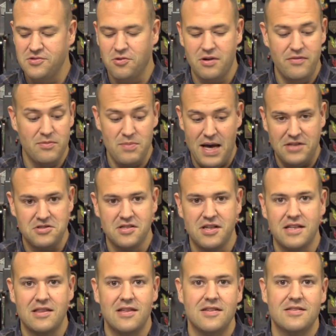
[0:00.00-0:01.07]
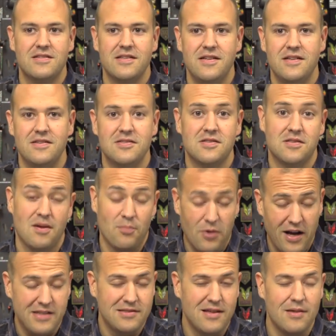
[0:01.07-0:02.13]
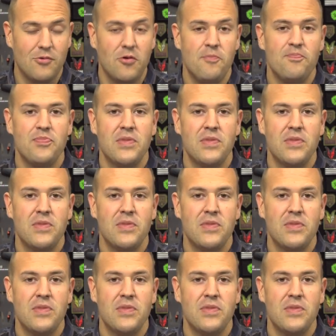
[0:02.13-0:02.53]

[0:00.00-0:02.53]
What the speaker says: or even matches like this, is a prize table.